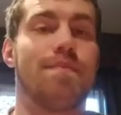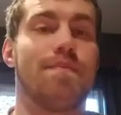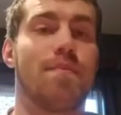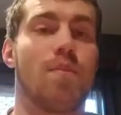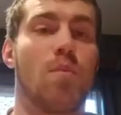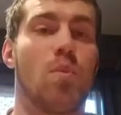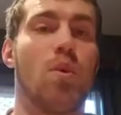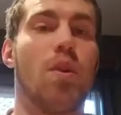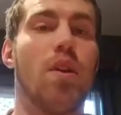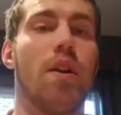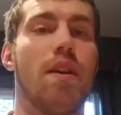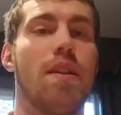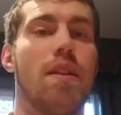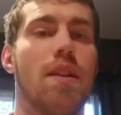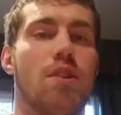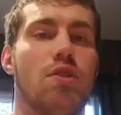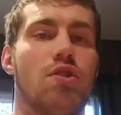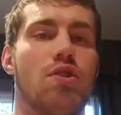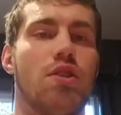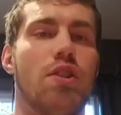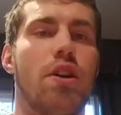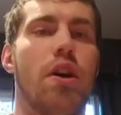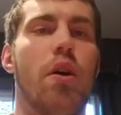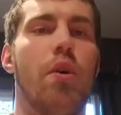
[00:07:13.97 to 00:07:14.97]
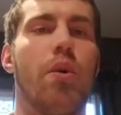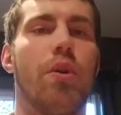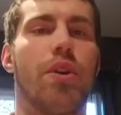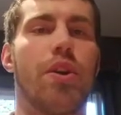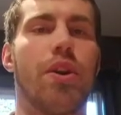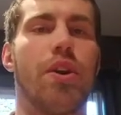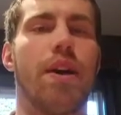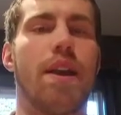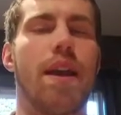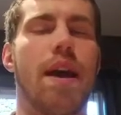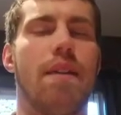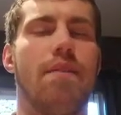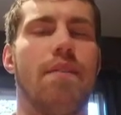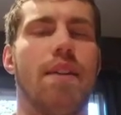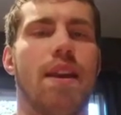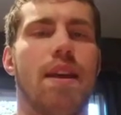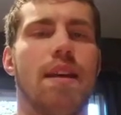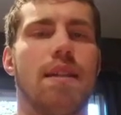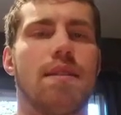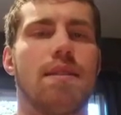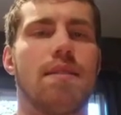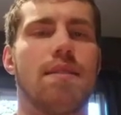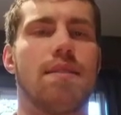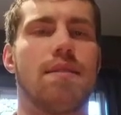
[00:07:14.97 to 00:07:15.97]
really there's no good
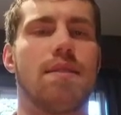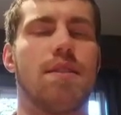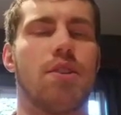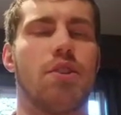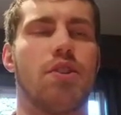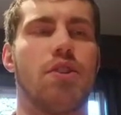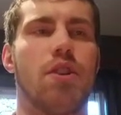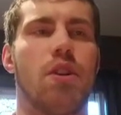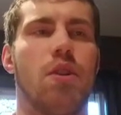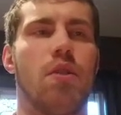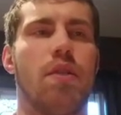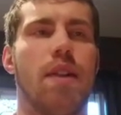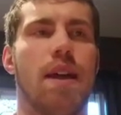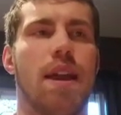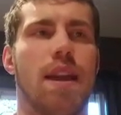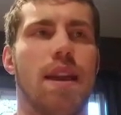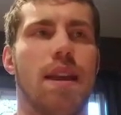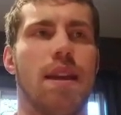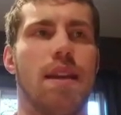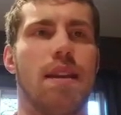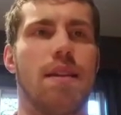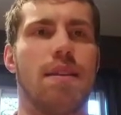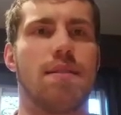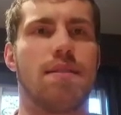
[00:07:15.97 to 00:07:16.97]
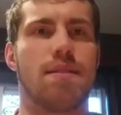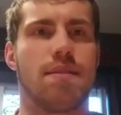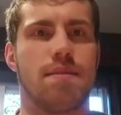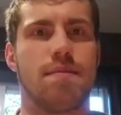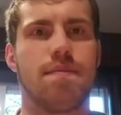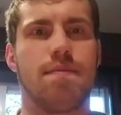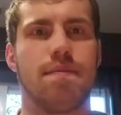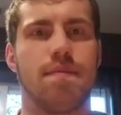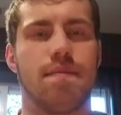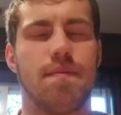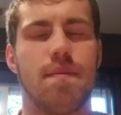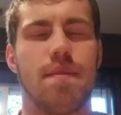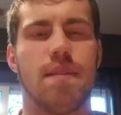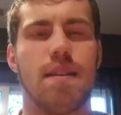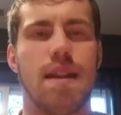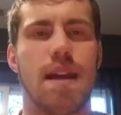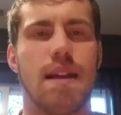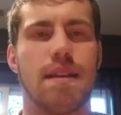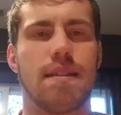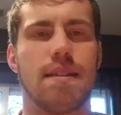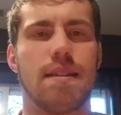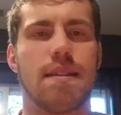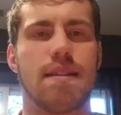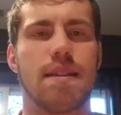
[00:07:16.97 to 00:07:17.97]
evidence to show that it is
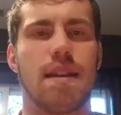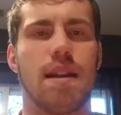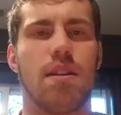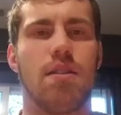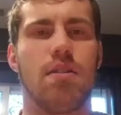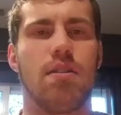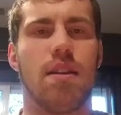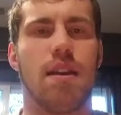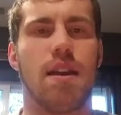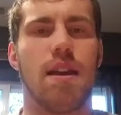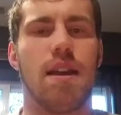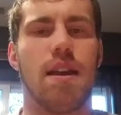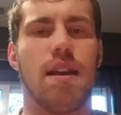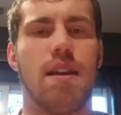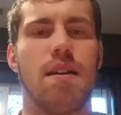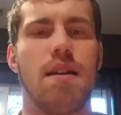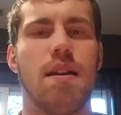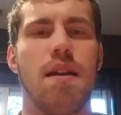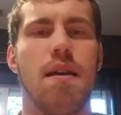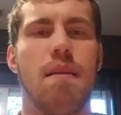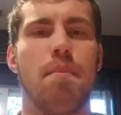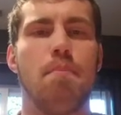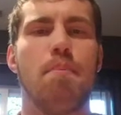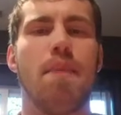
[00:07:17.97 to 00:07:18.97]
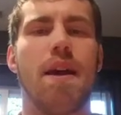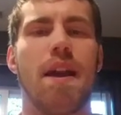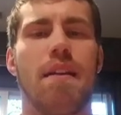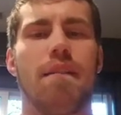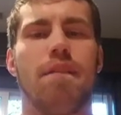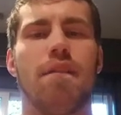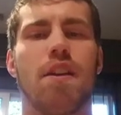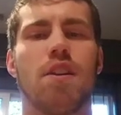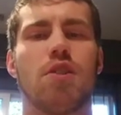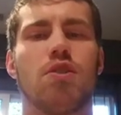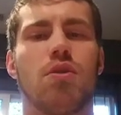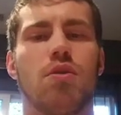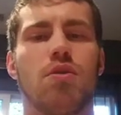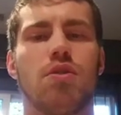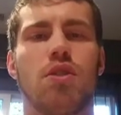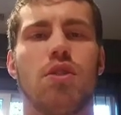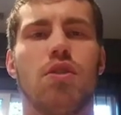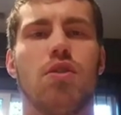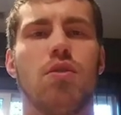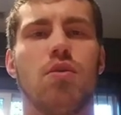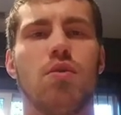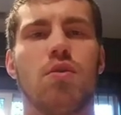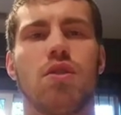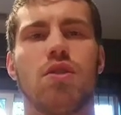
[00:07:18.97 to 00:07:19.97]
necessarily beneficial to
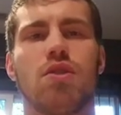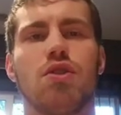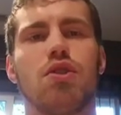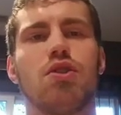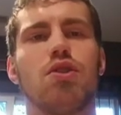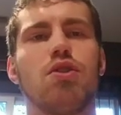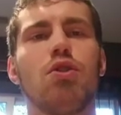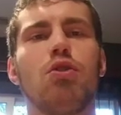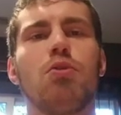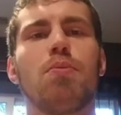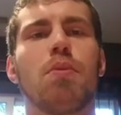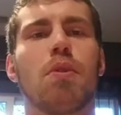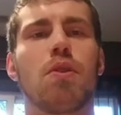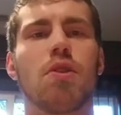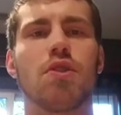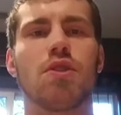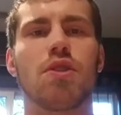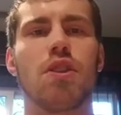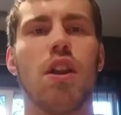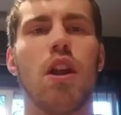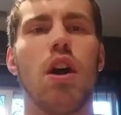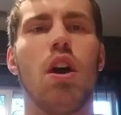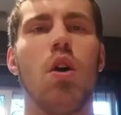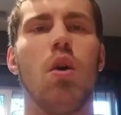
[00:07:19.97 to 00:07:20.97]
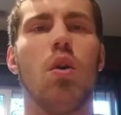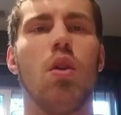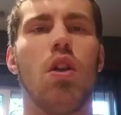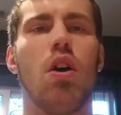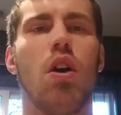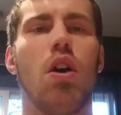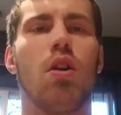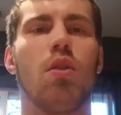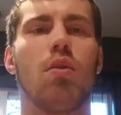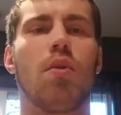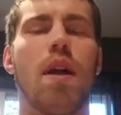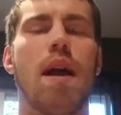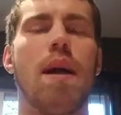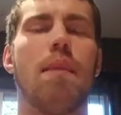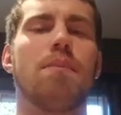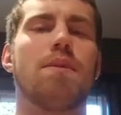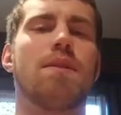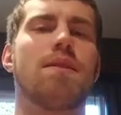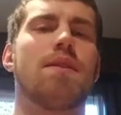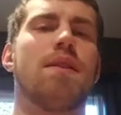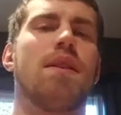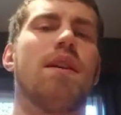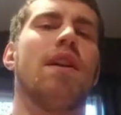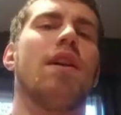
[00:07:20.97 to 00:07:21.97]
do the super slow long
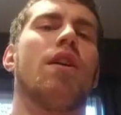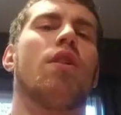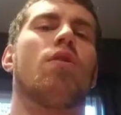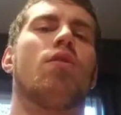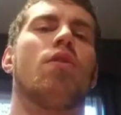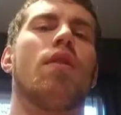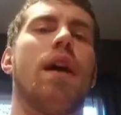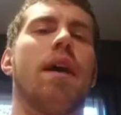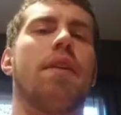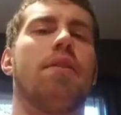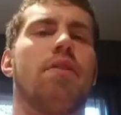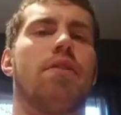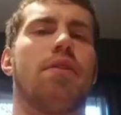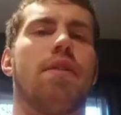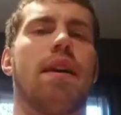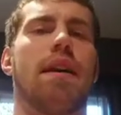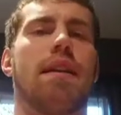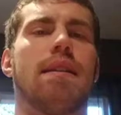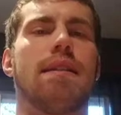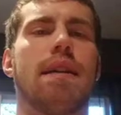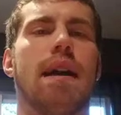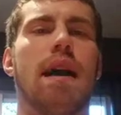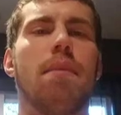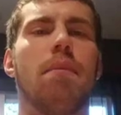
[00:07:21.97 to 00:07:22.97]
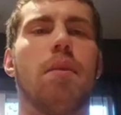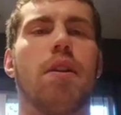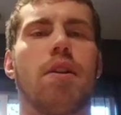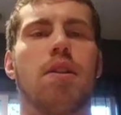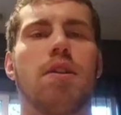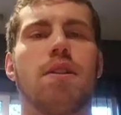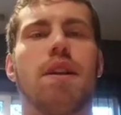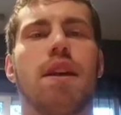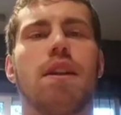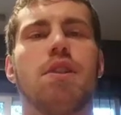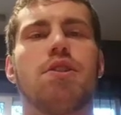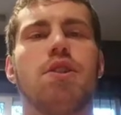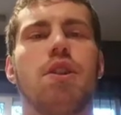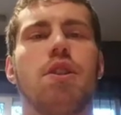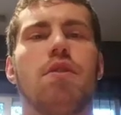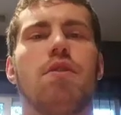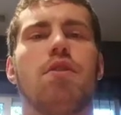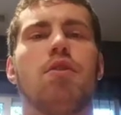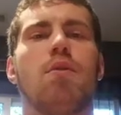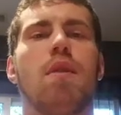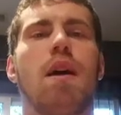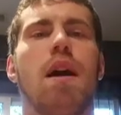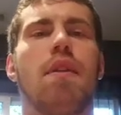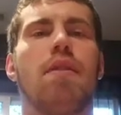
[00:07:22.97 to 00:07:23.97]
reps. Rather, that time under tension
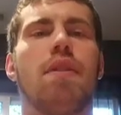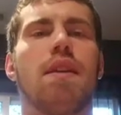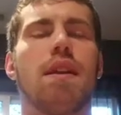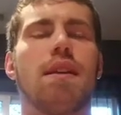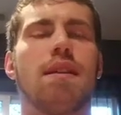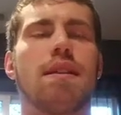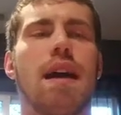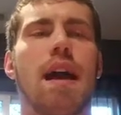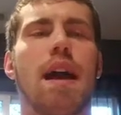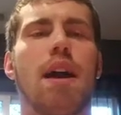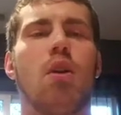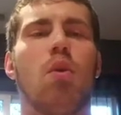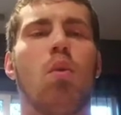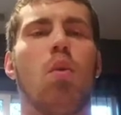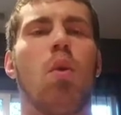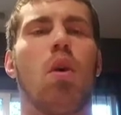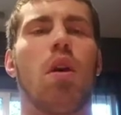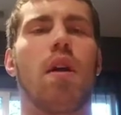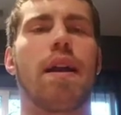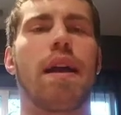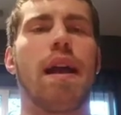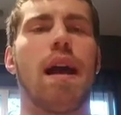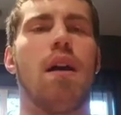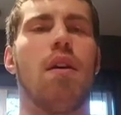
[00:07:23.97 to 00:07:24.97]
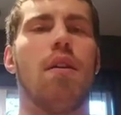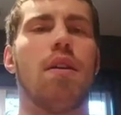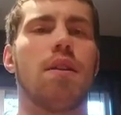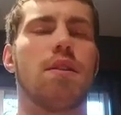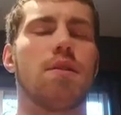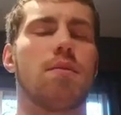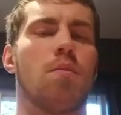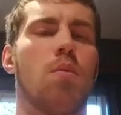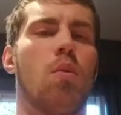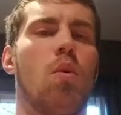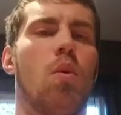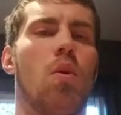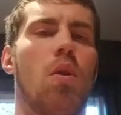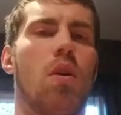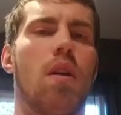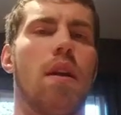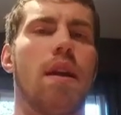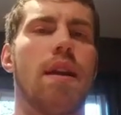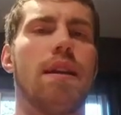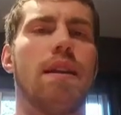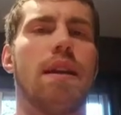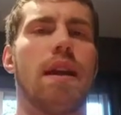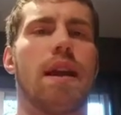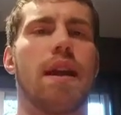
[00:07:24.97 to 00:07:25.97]
throughout the entire workout is more
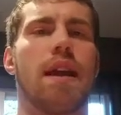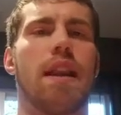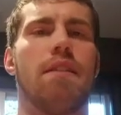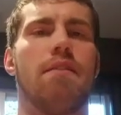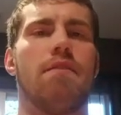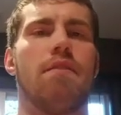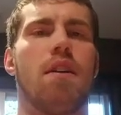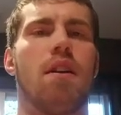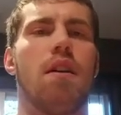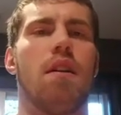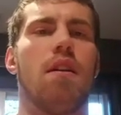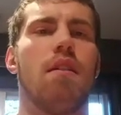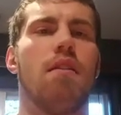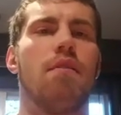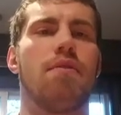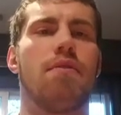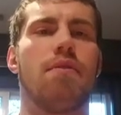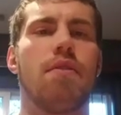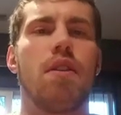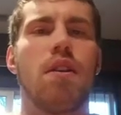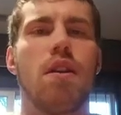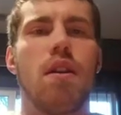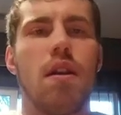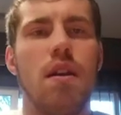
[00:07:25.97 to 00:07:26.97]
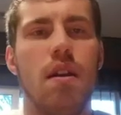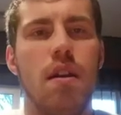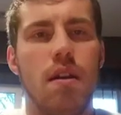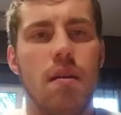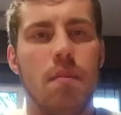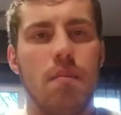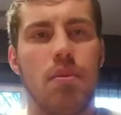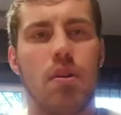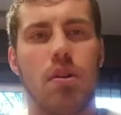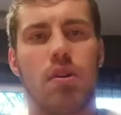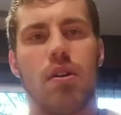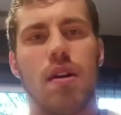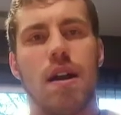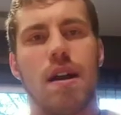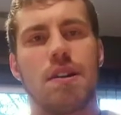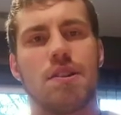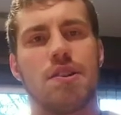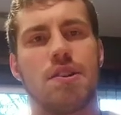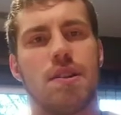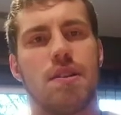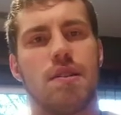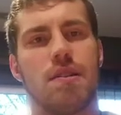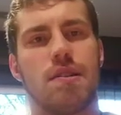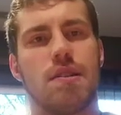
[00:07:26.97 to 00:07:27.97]
indicative of
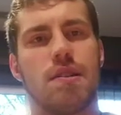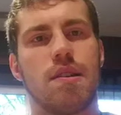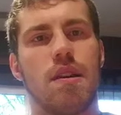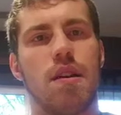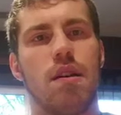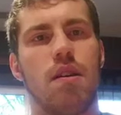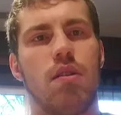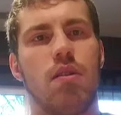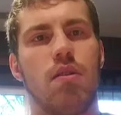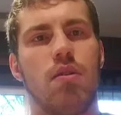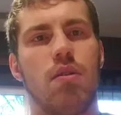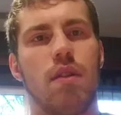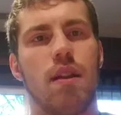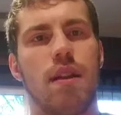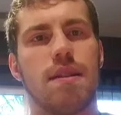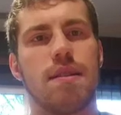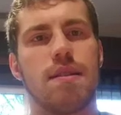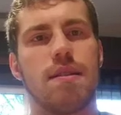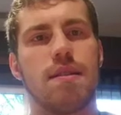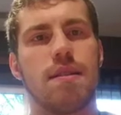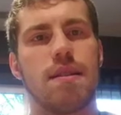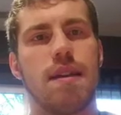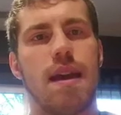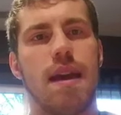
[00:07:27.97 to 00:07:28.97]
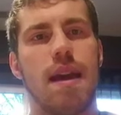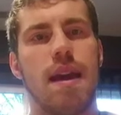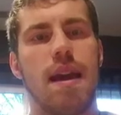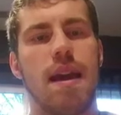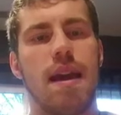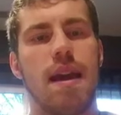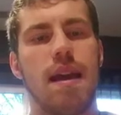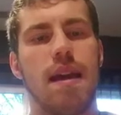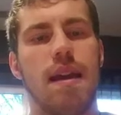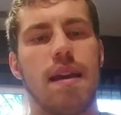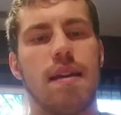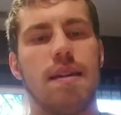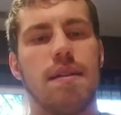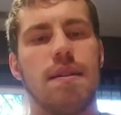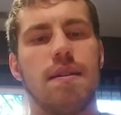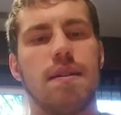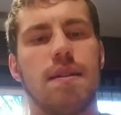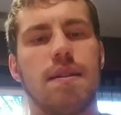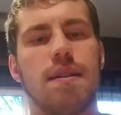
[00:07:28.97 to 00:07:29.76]
progression. So let's say,